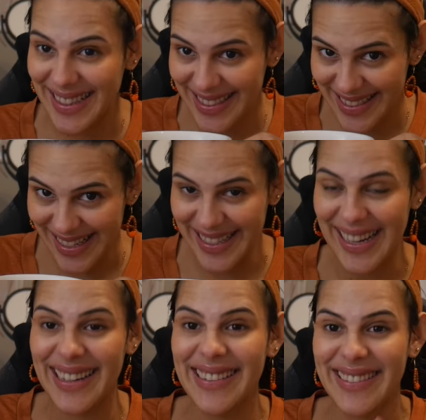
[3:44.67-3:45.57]

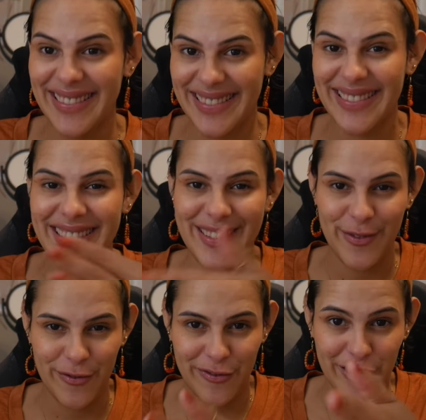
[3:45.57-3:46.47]
Sunday,
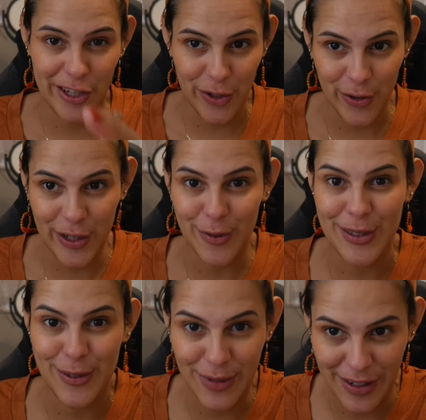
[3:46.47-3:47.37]
for you, it'll be
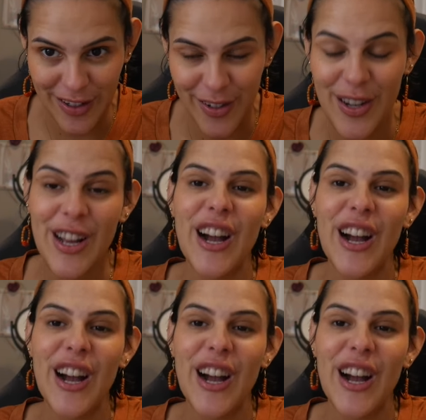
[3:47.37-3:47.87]
tomorrow.